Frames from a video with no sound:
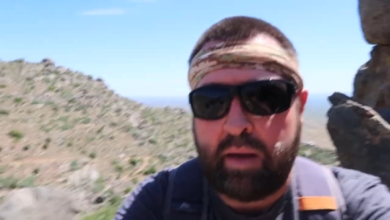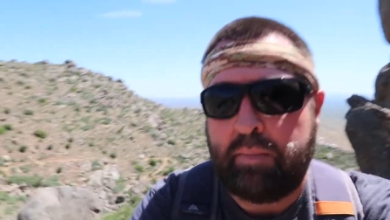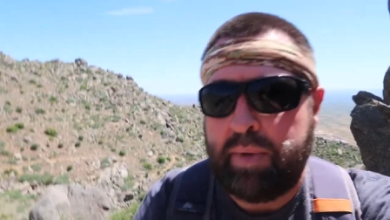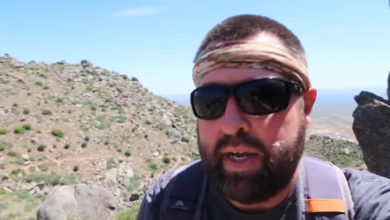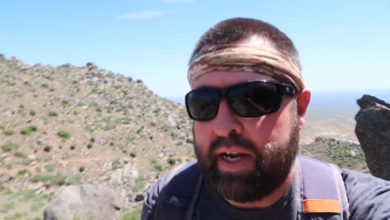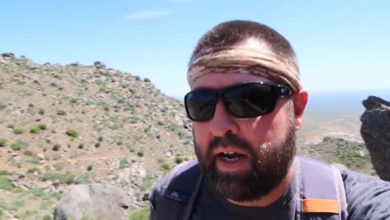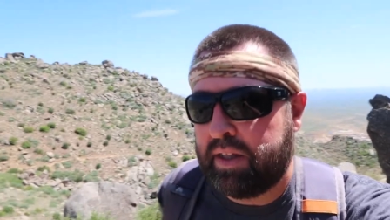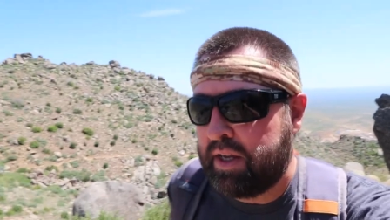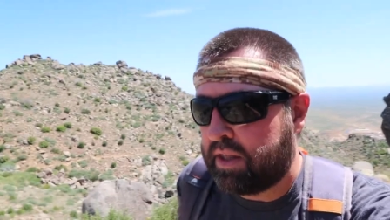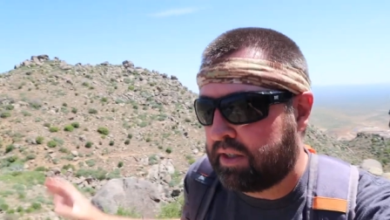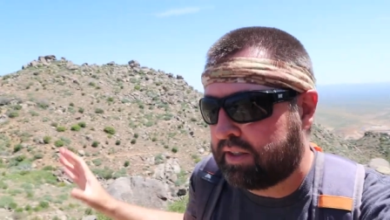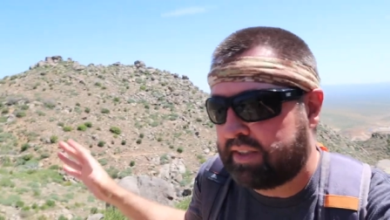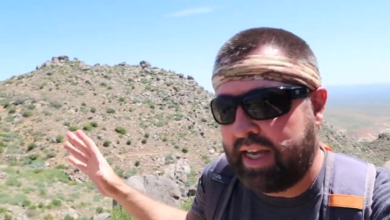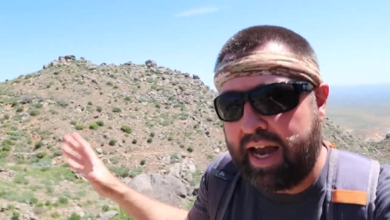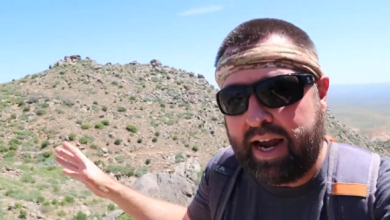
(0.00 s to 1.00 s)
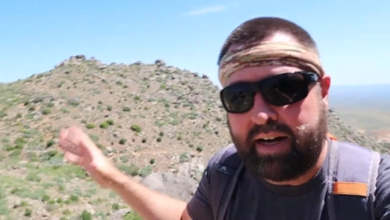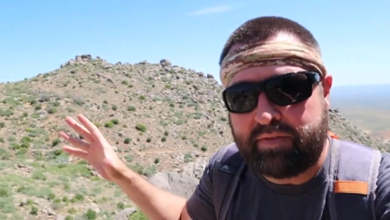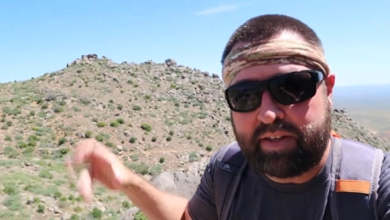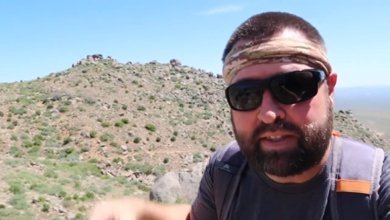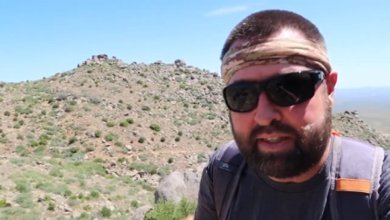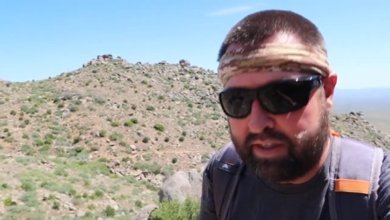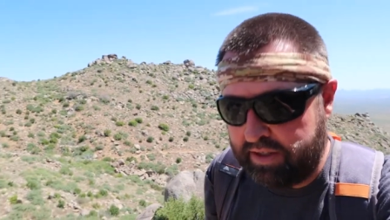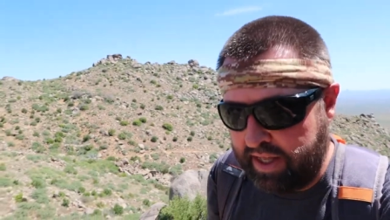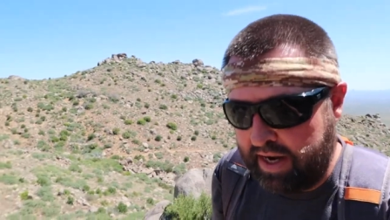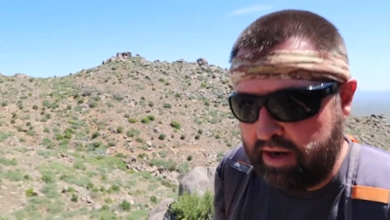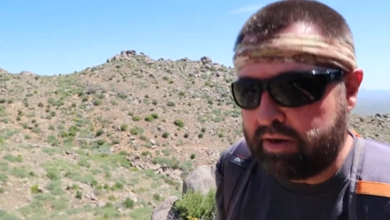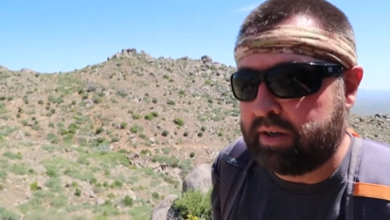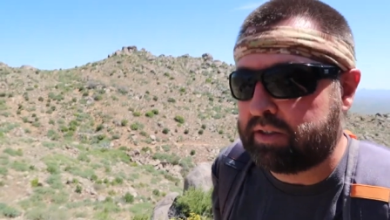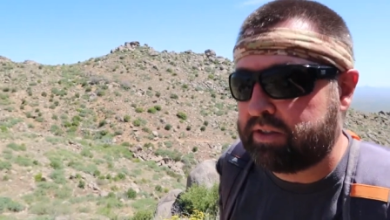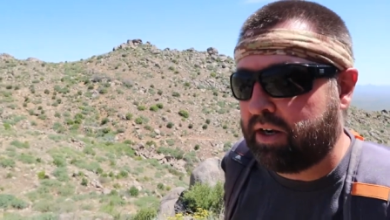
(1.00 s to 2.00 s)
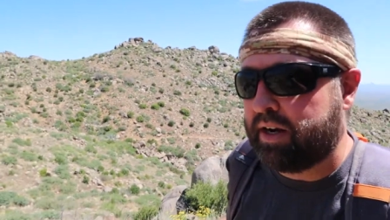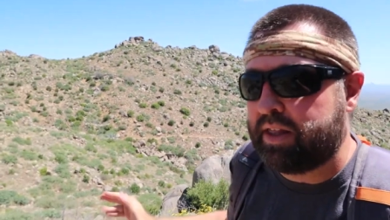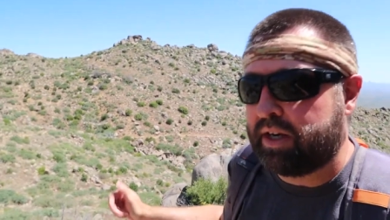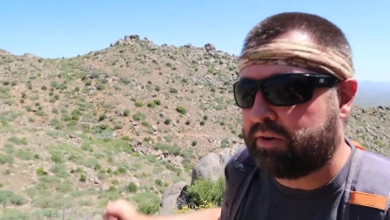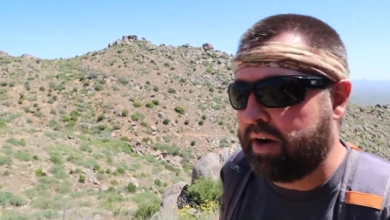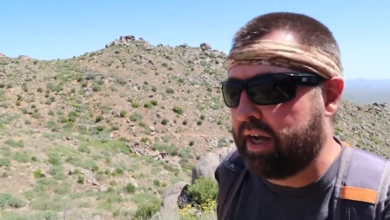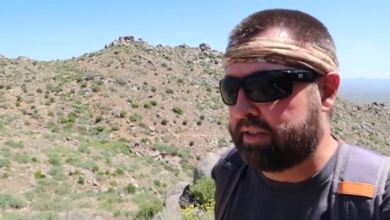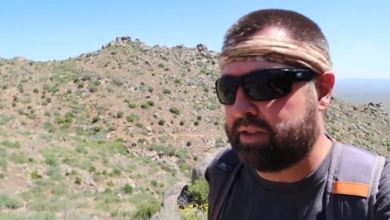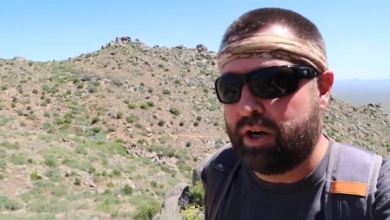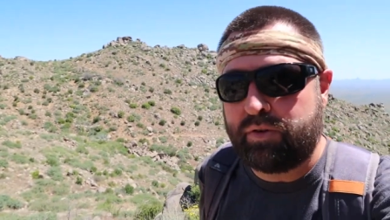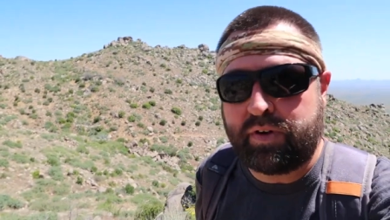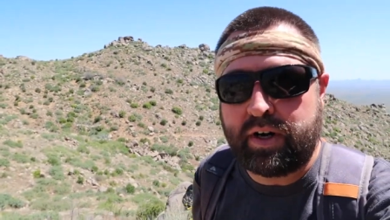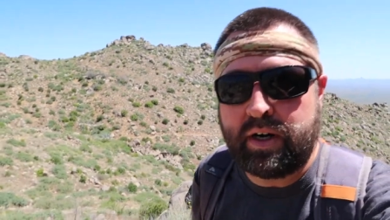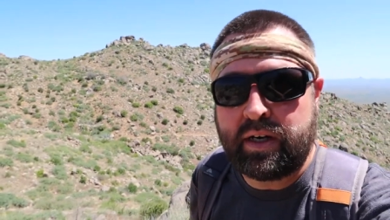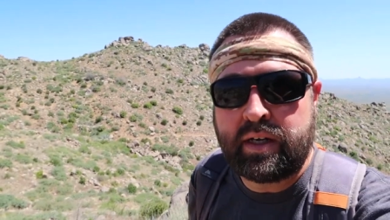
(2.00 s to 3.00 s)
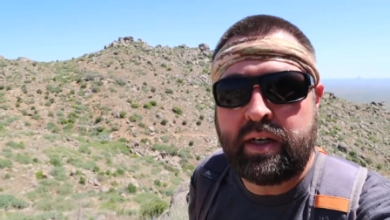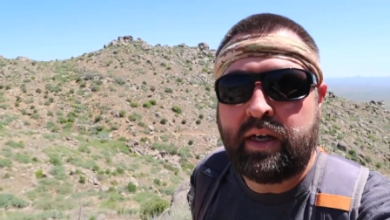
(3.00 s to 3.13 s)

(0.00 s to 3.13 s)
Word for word: Being on the other side of this hill now, or starting to cross over.